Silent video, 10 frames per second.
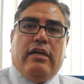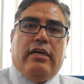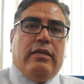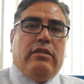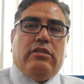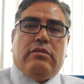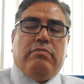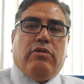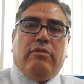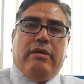the
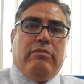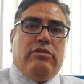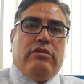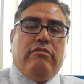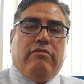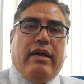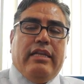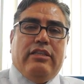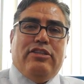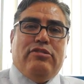board members
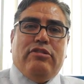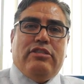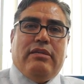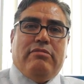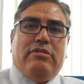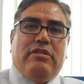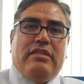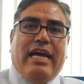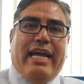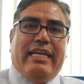invited the students up to the
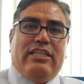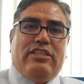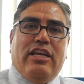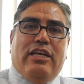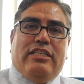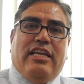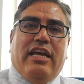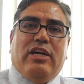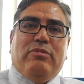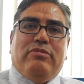dais to
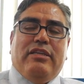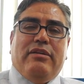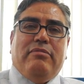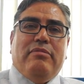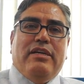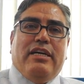help them